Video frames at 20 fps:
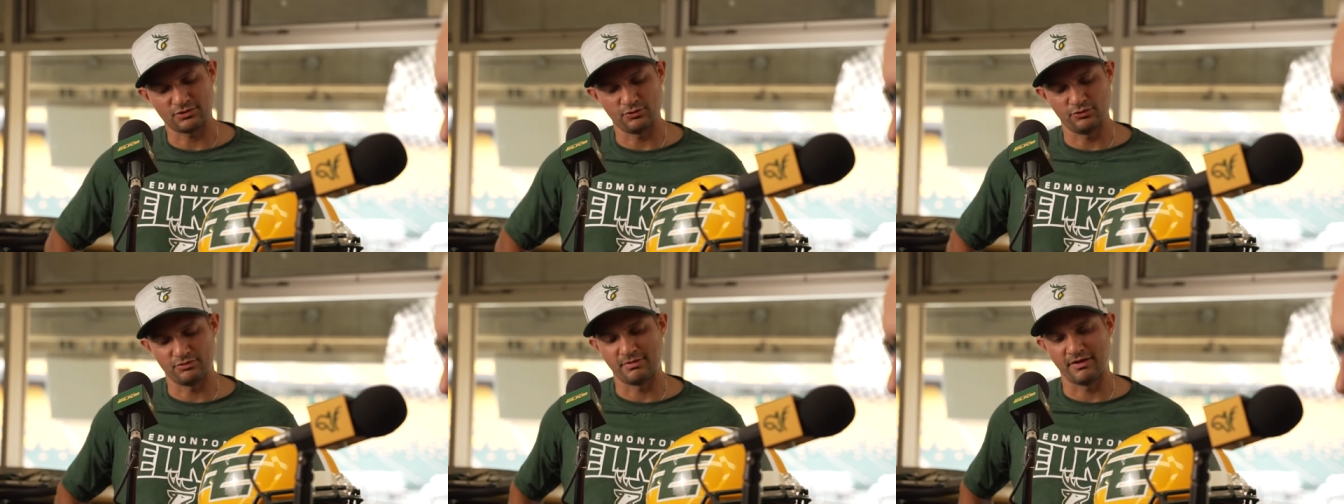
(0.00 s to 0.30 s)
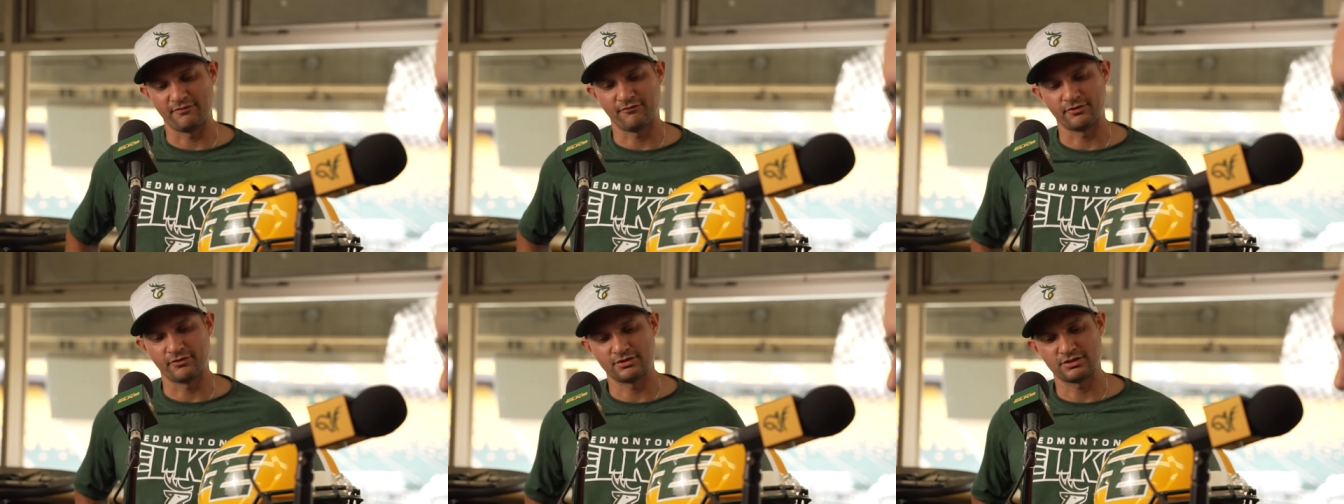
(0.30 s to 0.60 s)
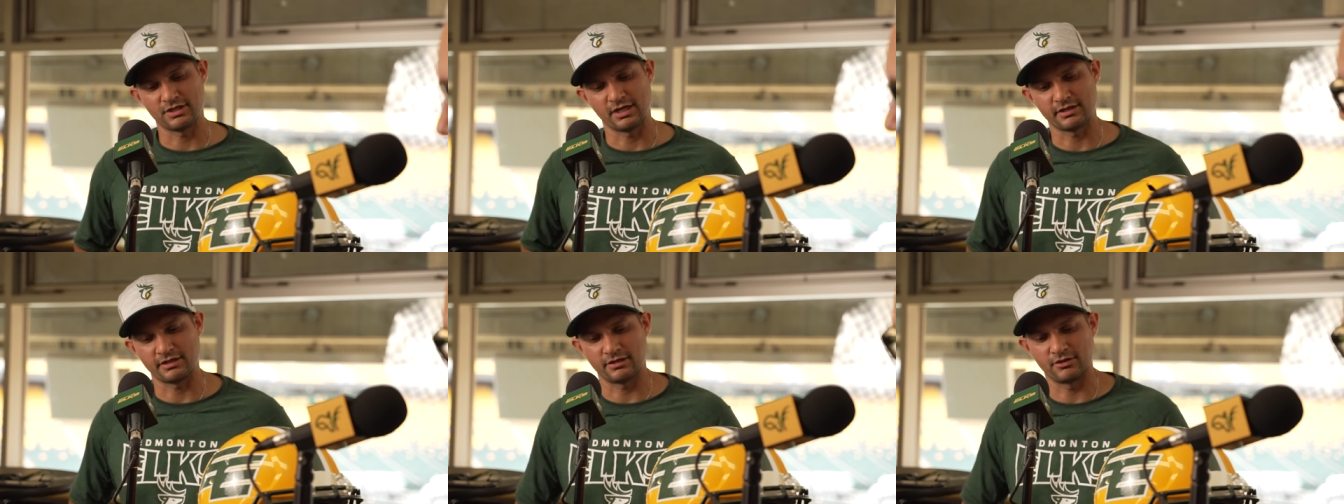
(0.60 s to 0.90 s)
who was my first
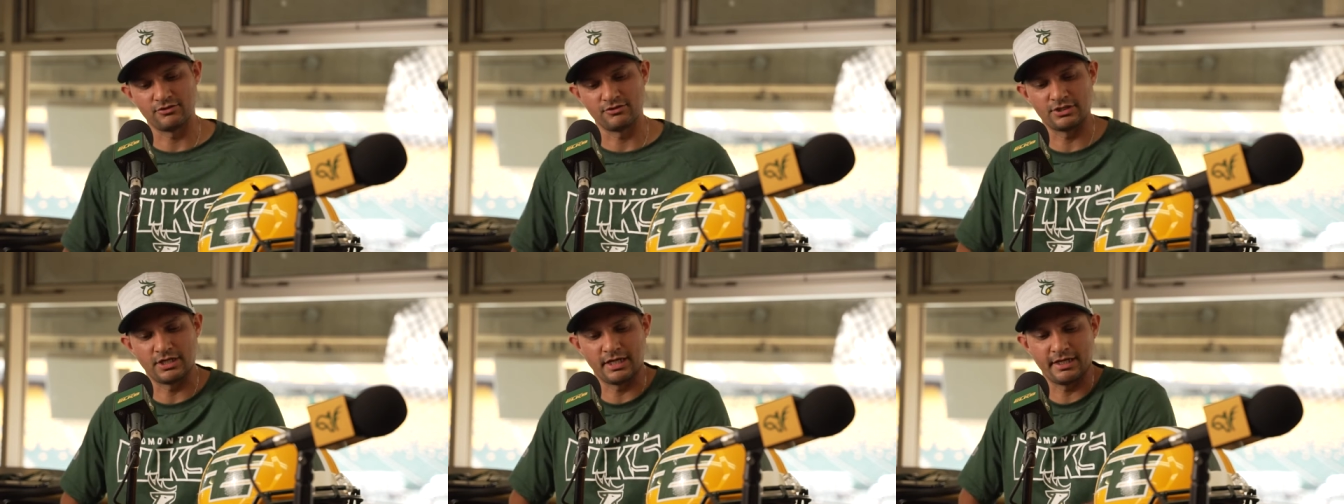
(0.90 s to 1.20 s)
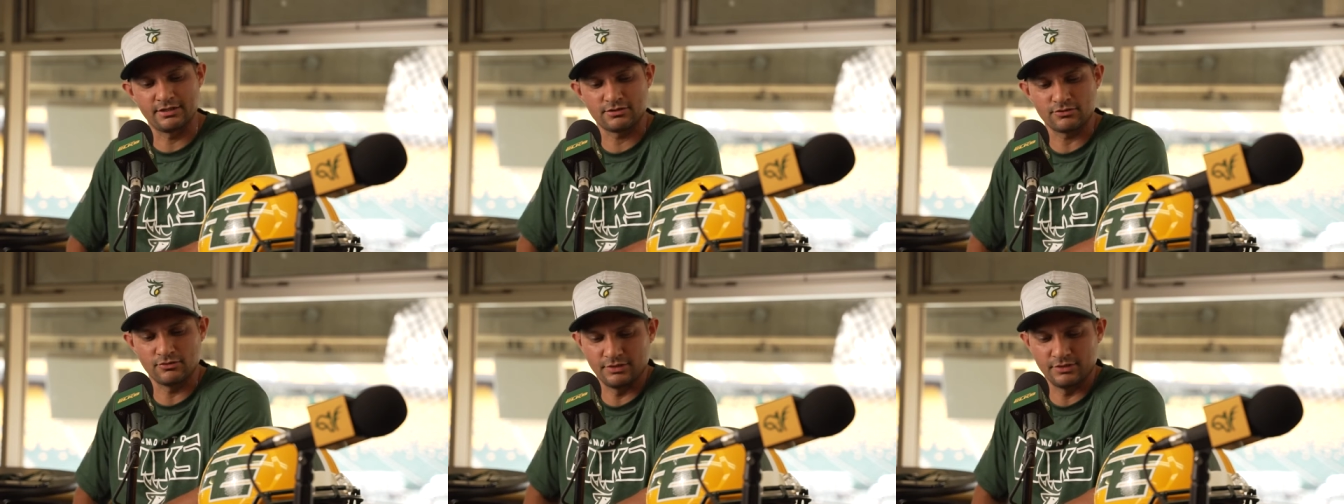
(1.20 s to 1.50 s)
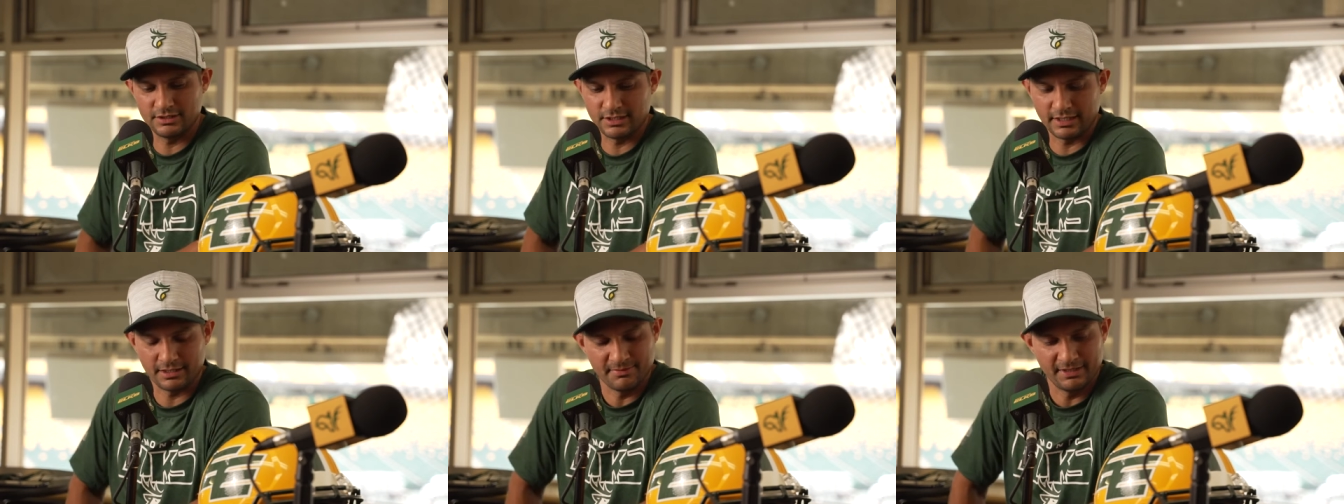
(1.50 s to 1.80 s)
soccer coach in high school,
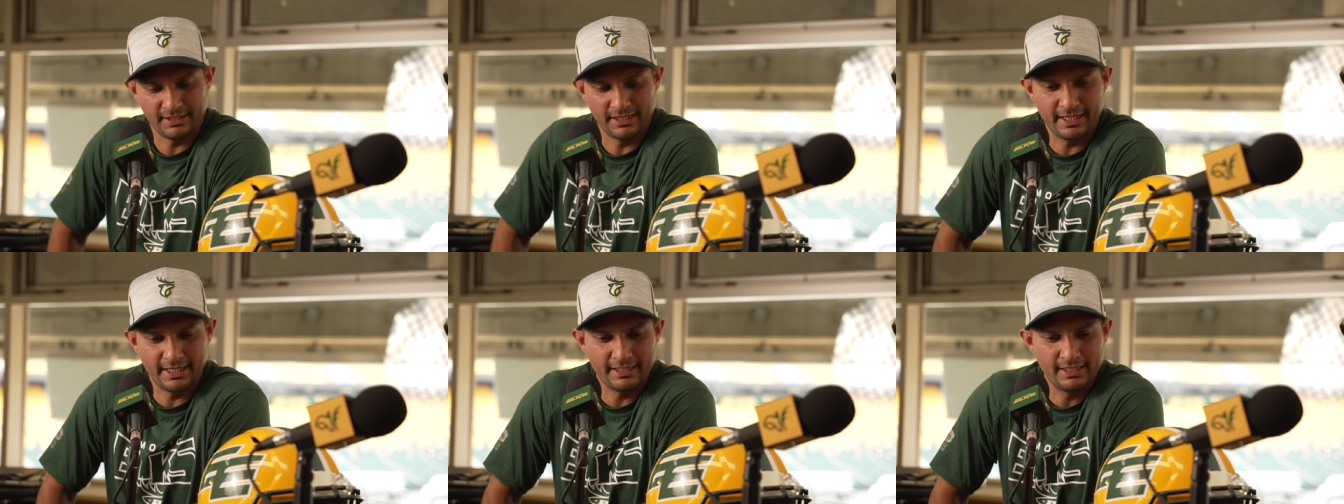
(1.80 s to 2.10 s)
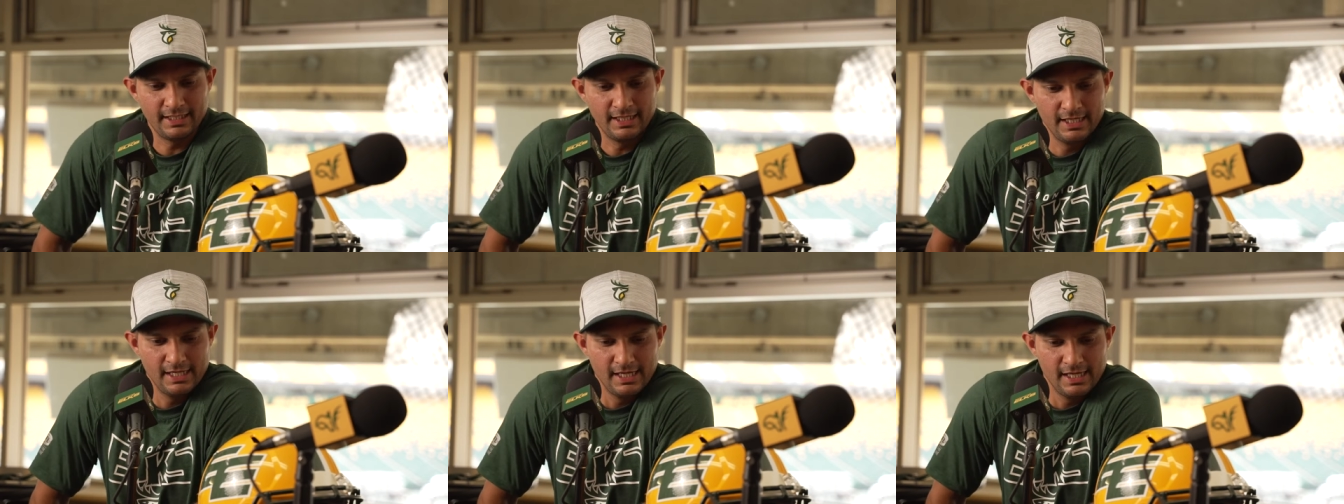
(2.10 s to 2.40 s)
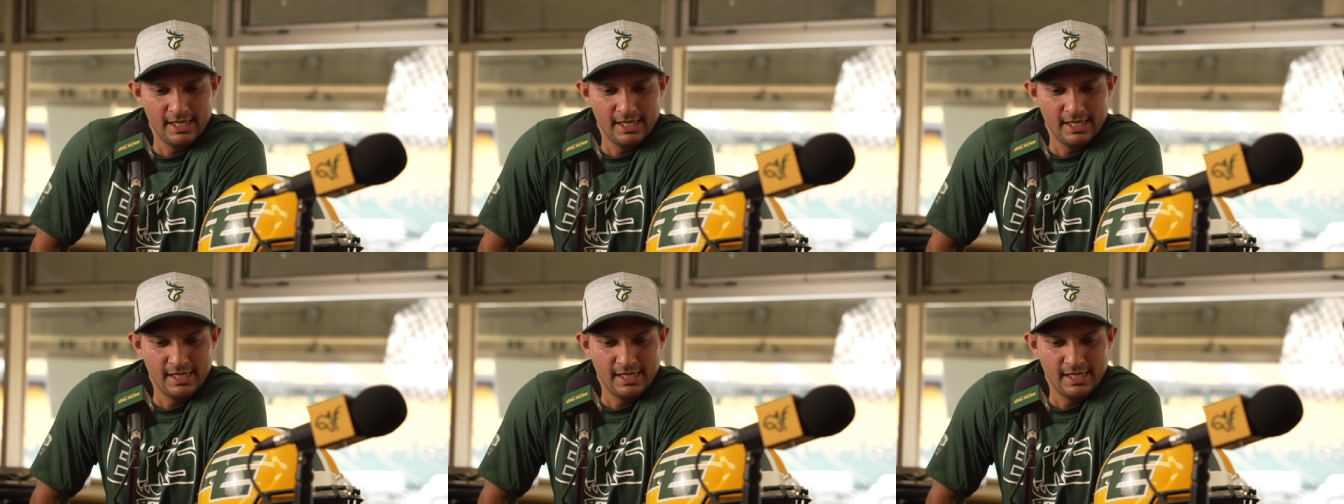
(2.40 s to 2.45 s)
he's like my dad.